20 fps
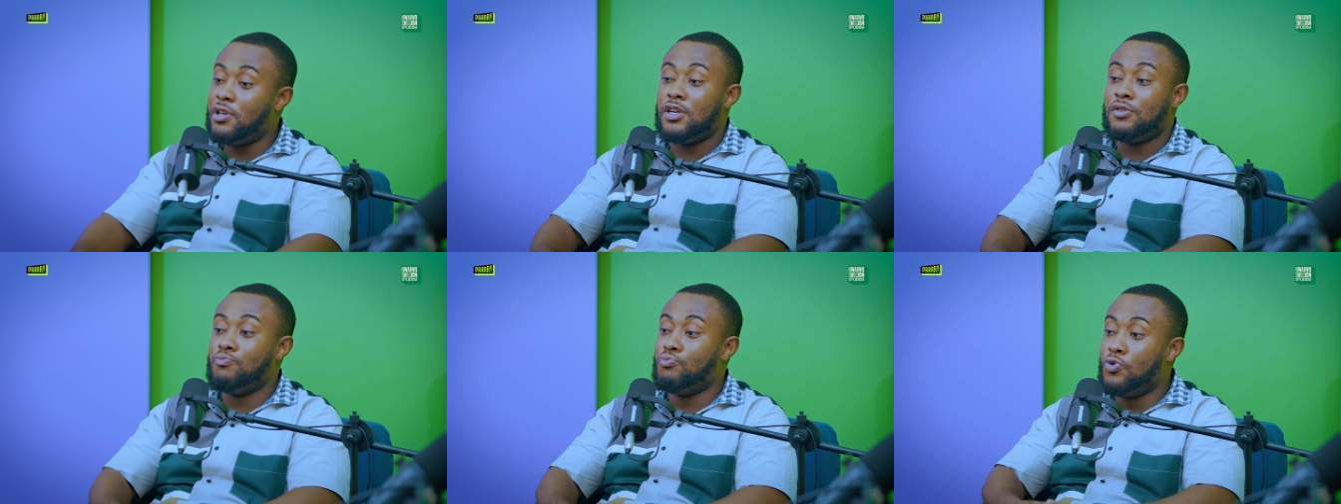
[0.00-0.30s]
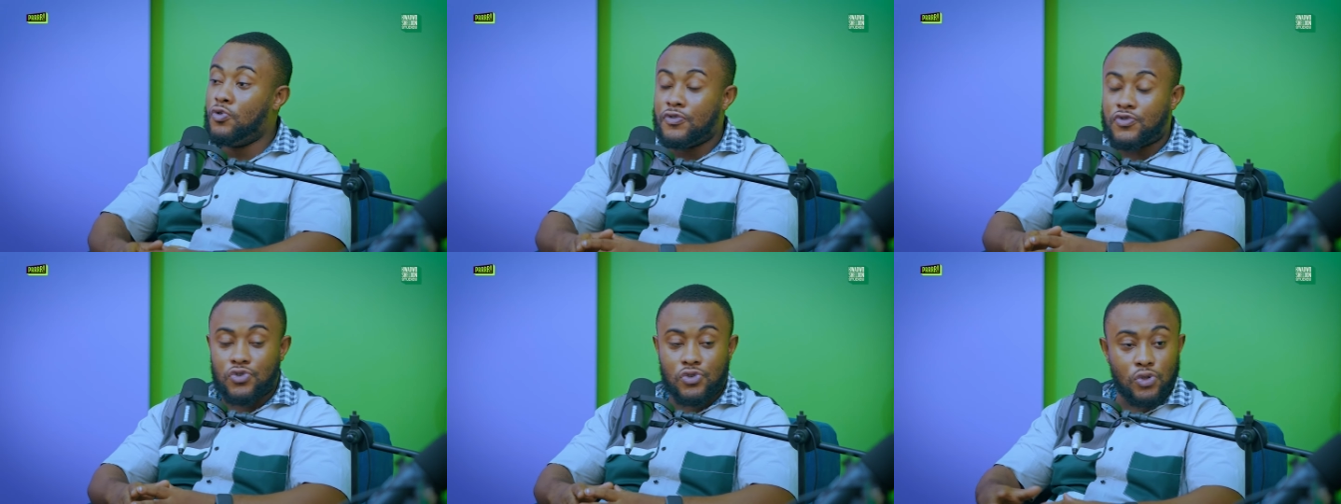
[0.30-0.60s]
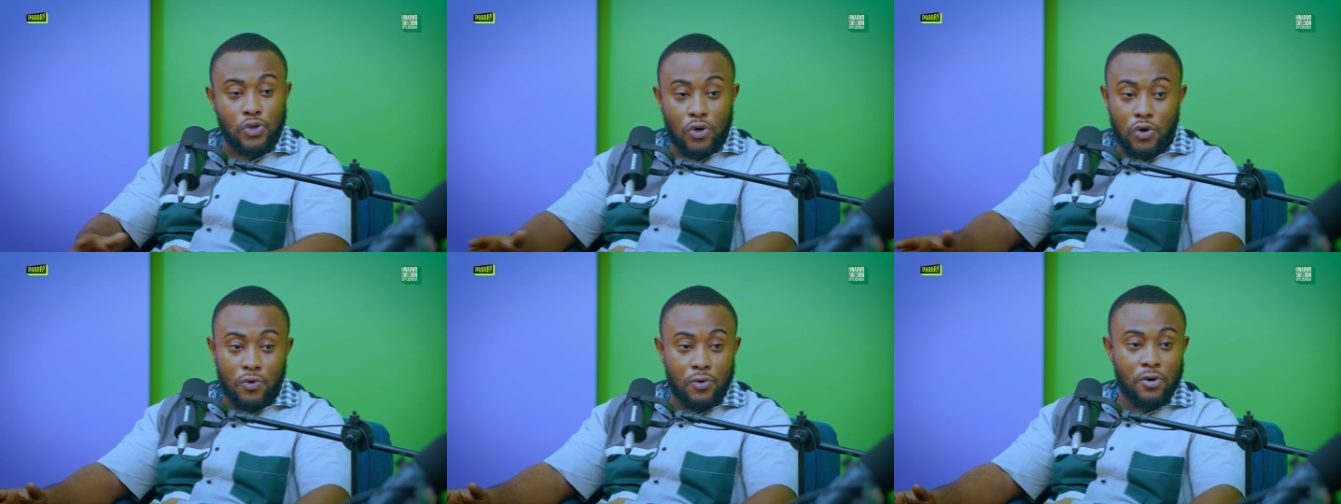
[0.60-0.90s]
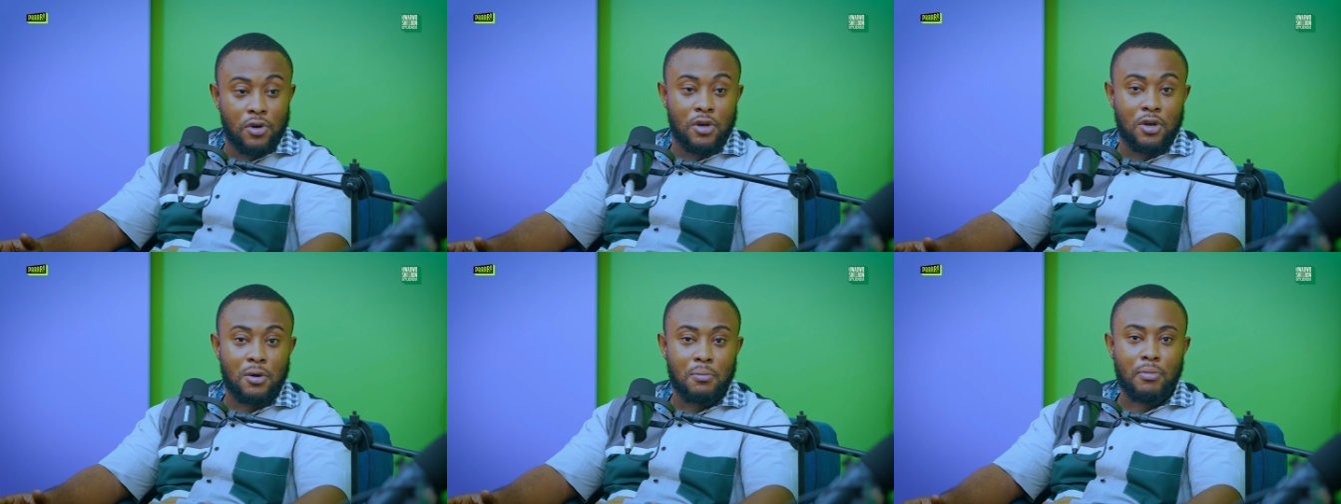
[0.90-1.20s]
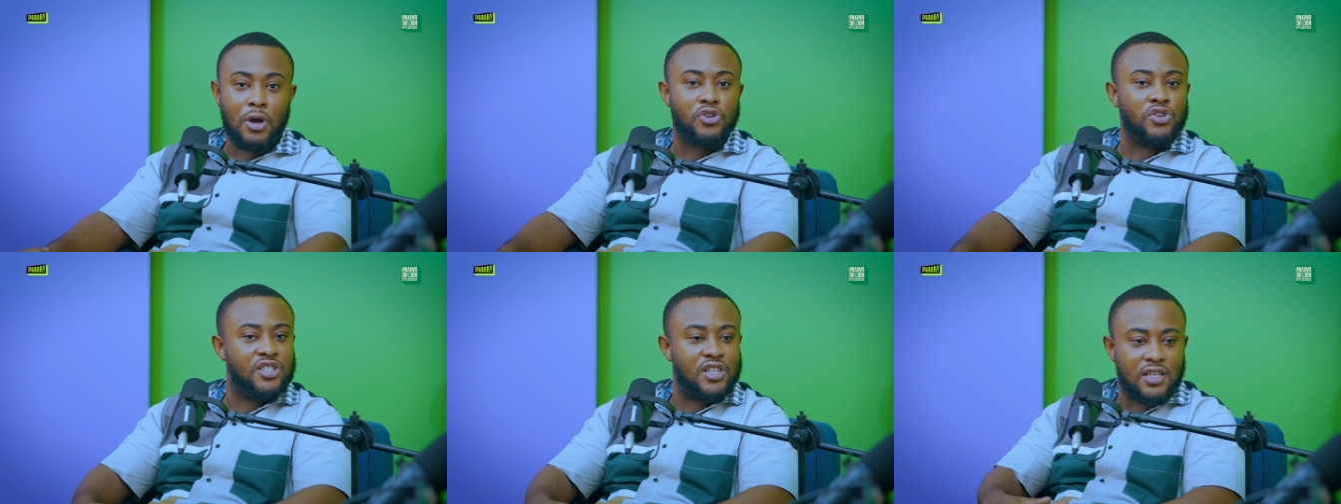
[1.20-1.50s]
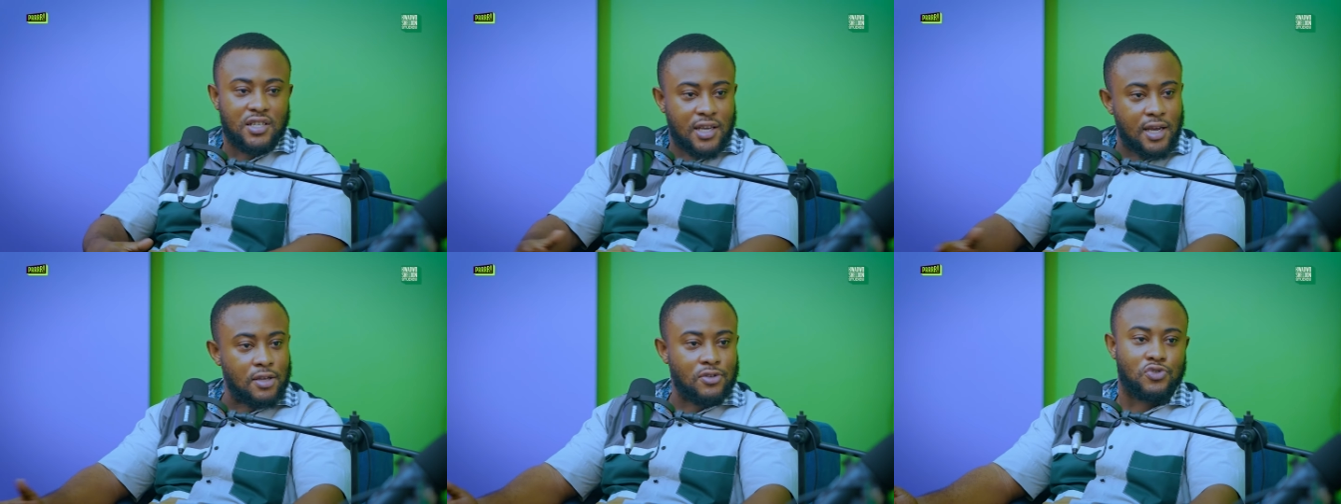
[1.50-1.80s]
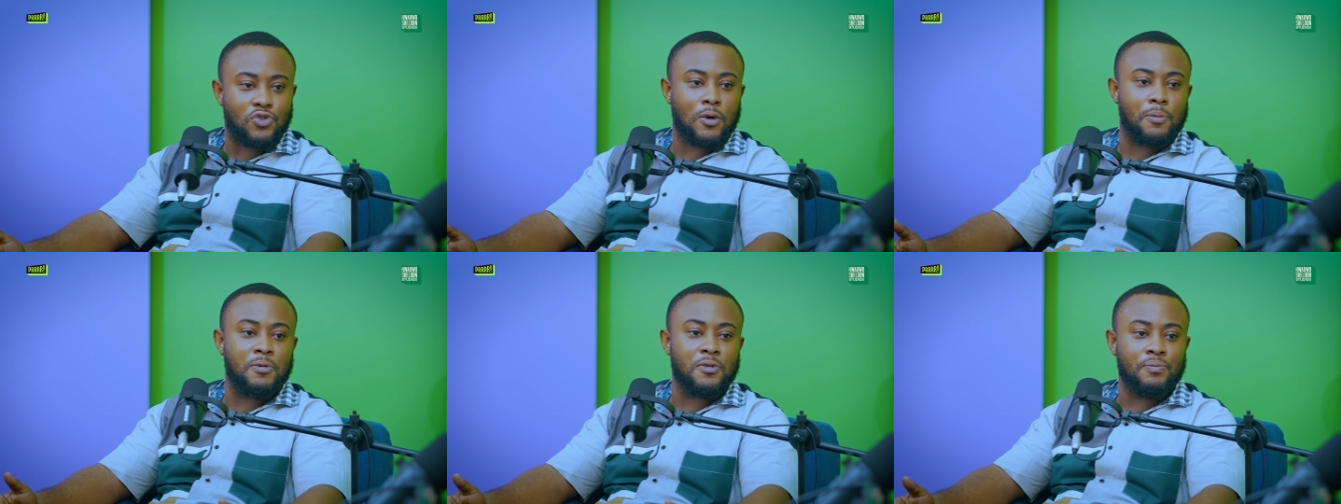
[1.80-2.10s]
he moves slow, but you just can't
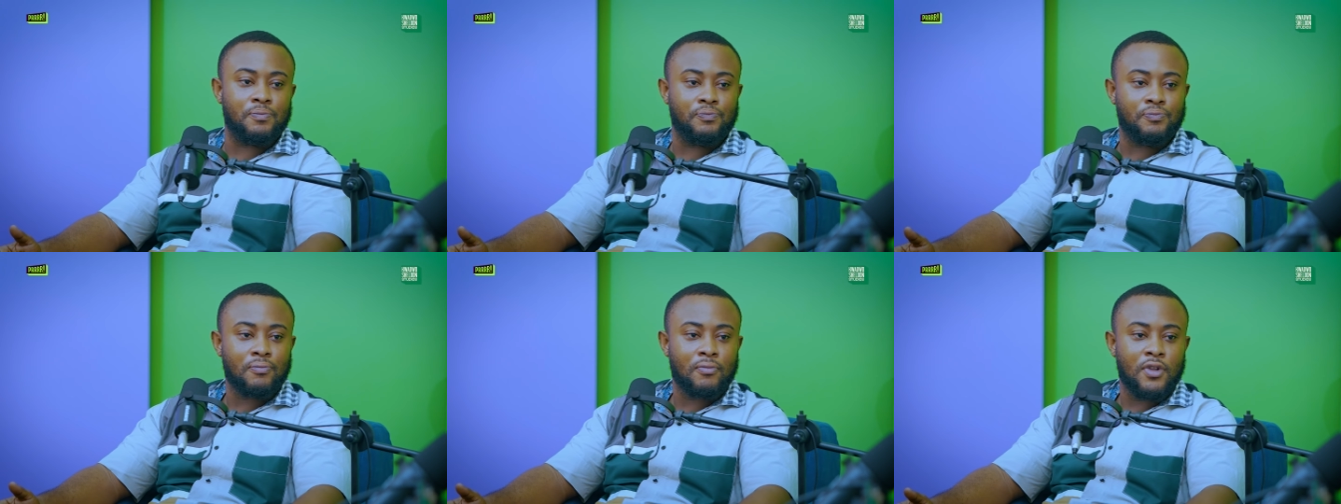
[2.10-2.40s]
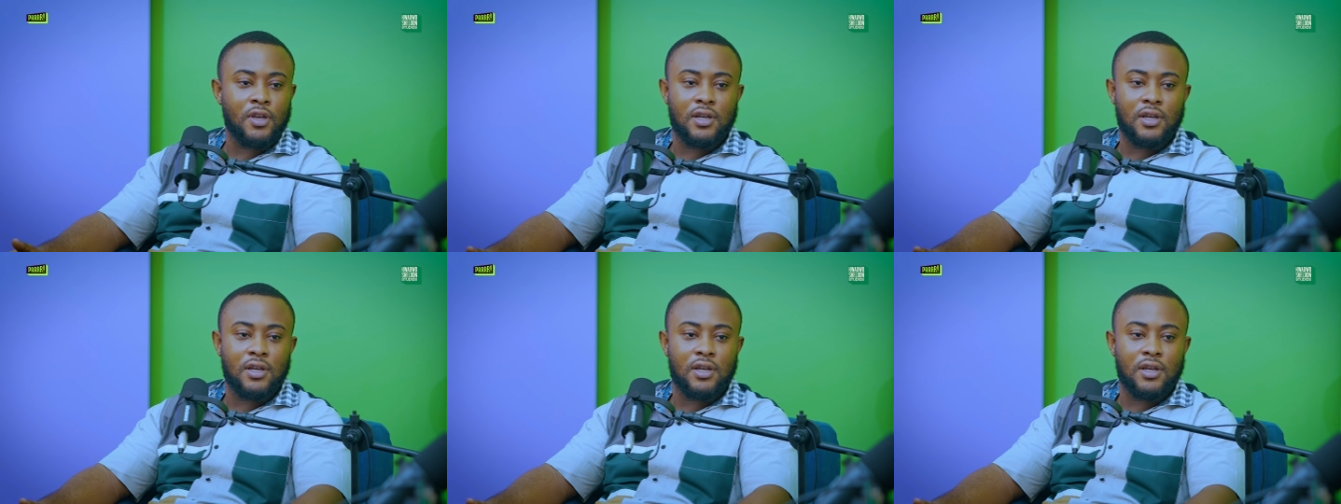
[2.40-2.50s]
stop him. Mm.